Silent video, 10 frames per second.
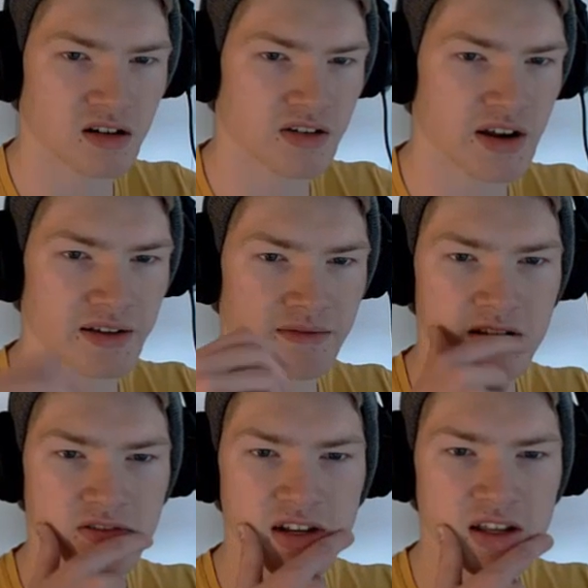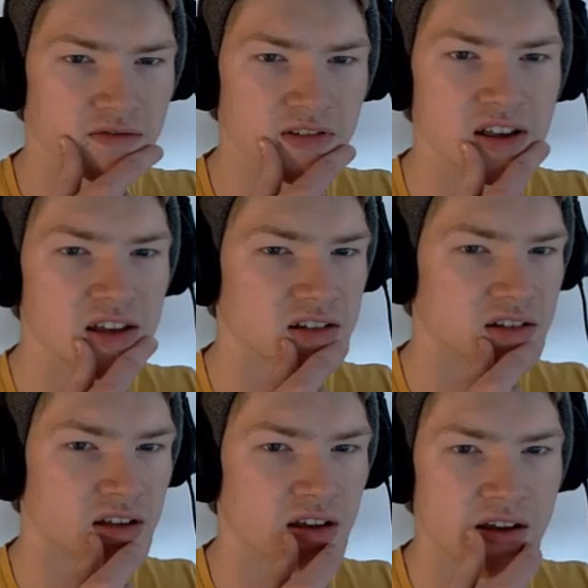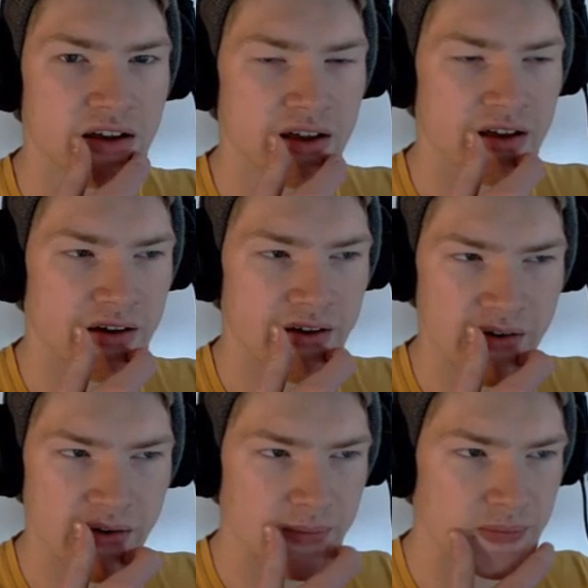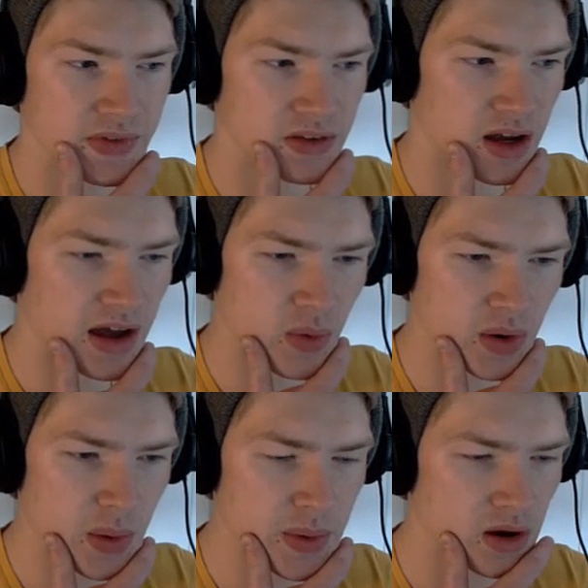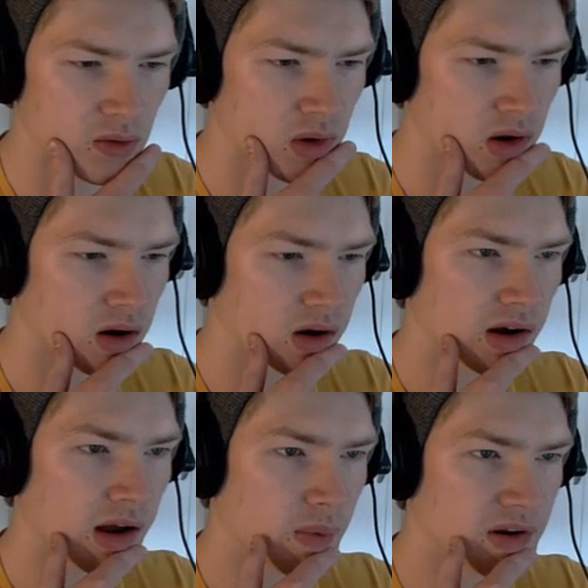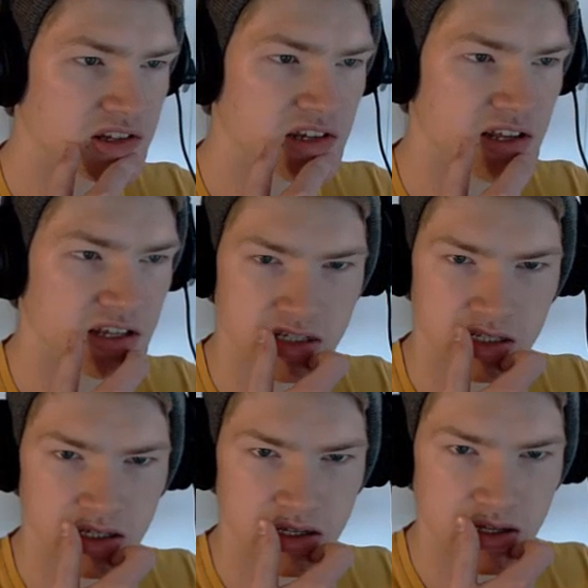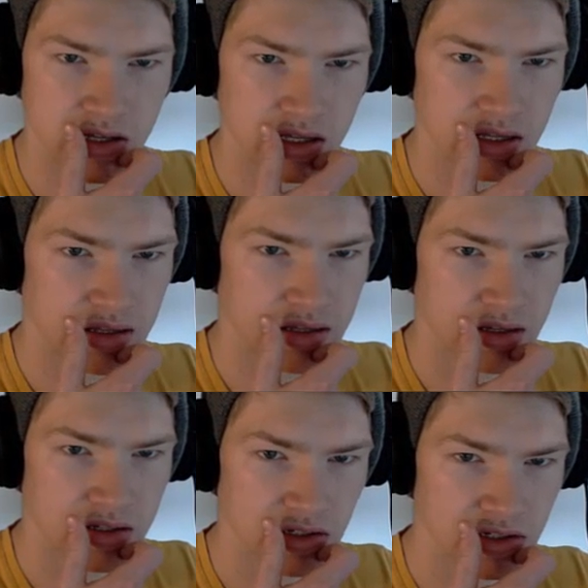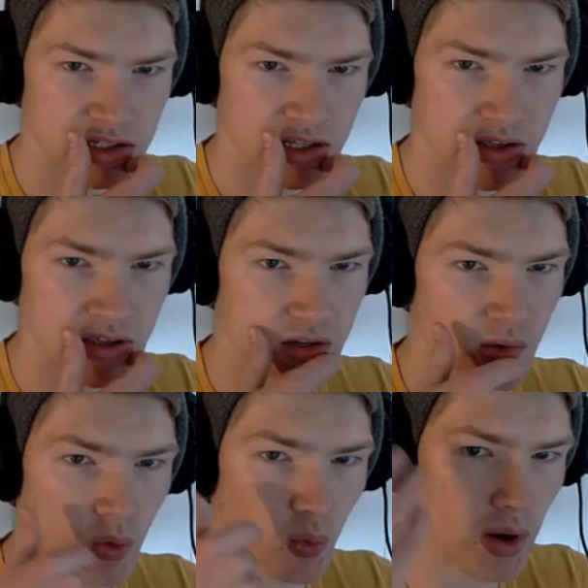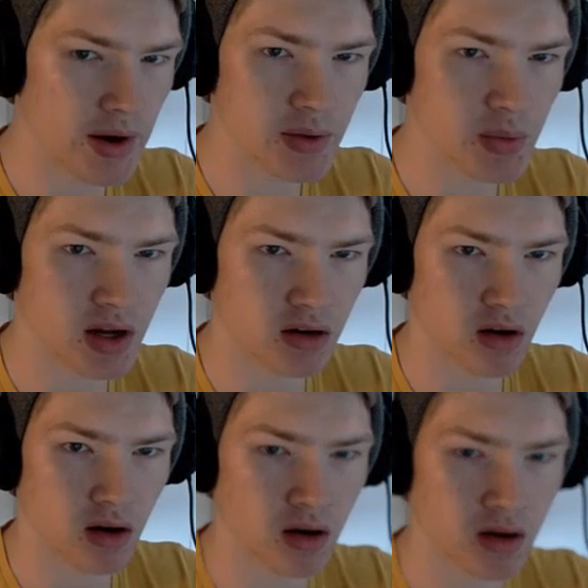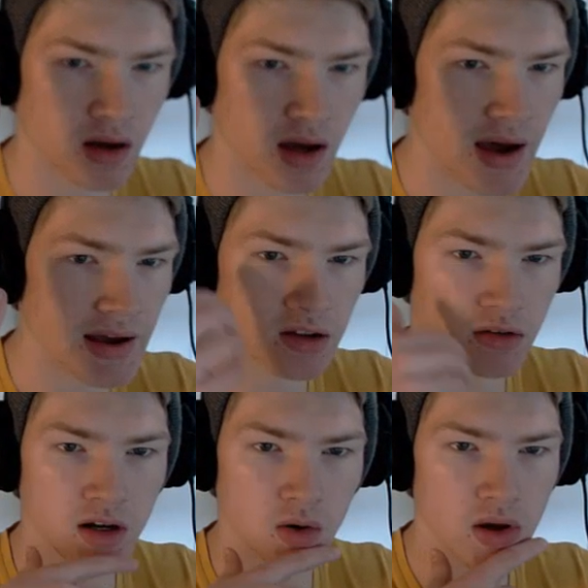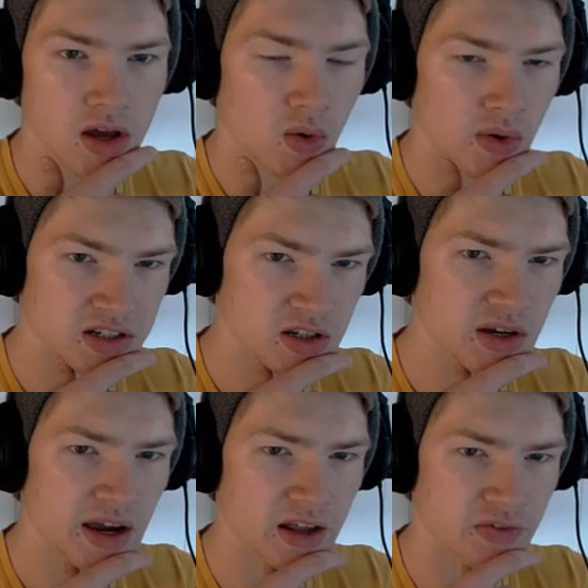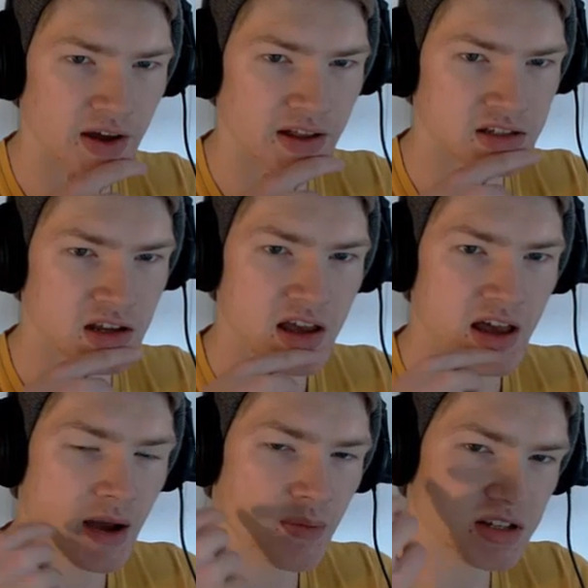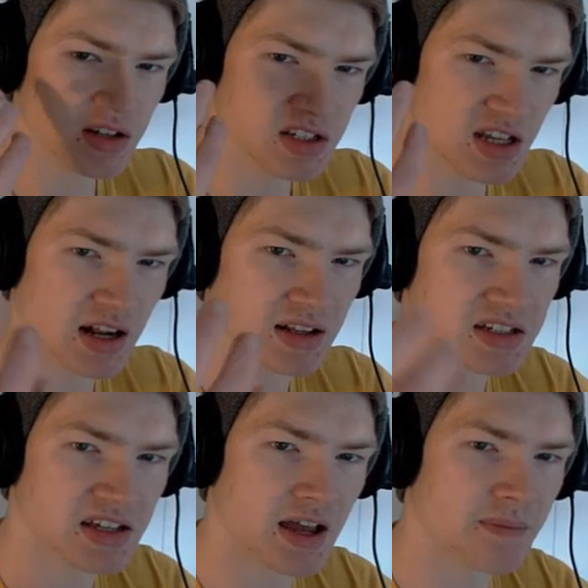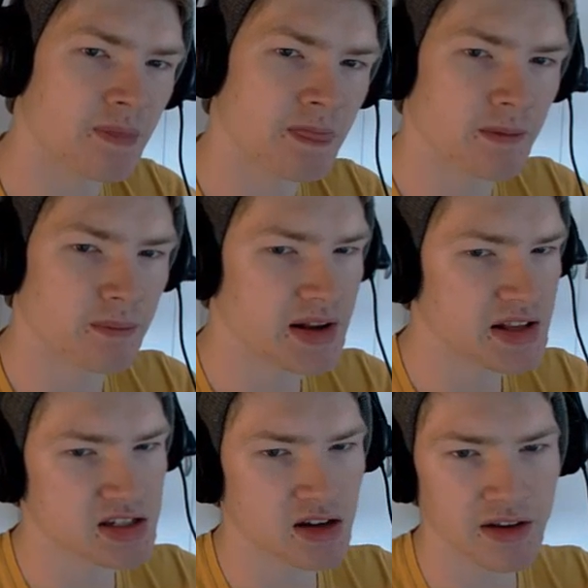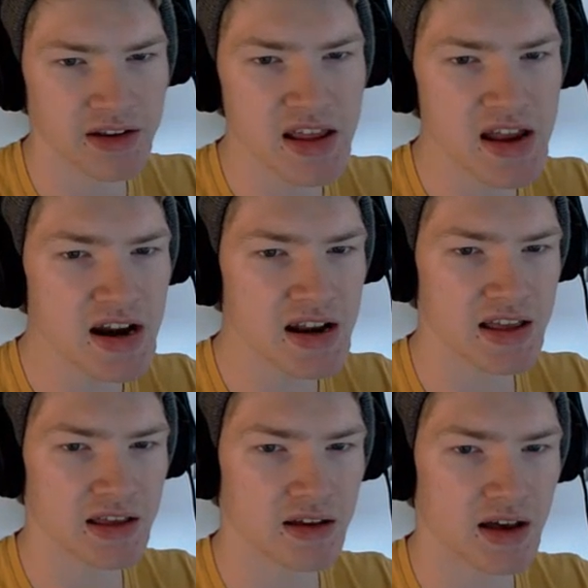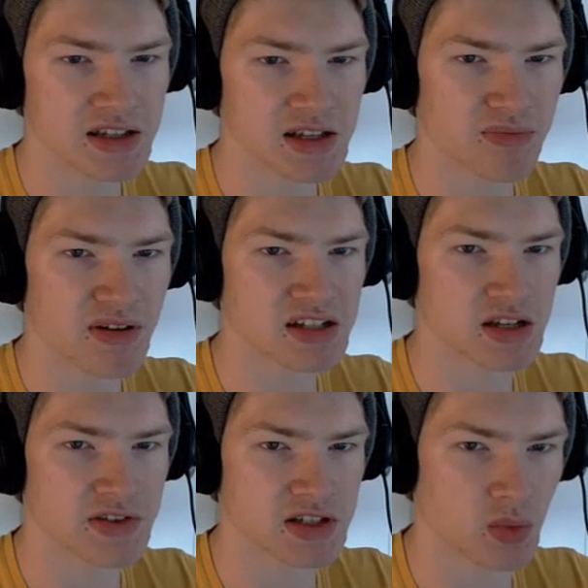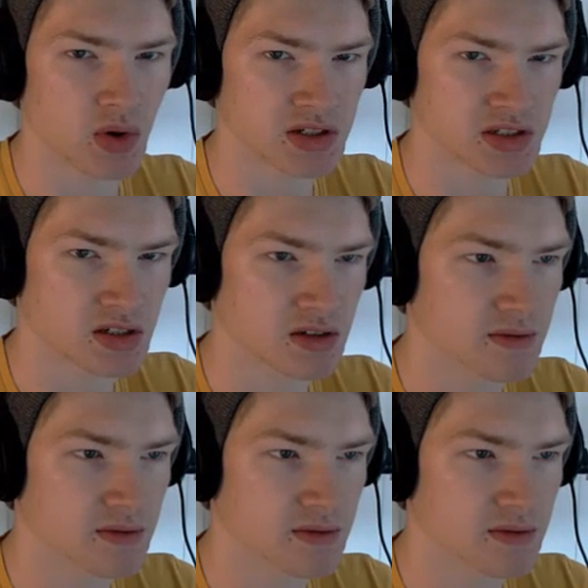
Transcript: great. It really isn't. I wonder where we got wrong. I want to see this. Because honestly, where did we go wrong? I don't know. We're still gaining fans, and we're still selling this game, but it's not nearly as impressive as it was.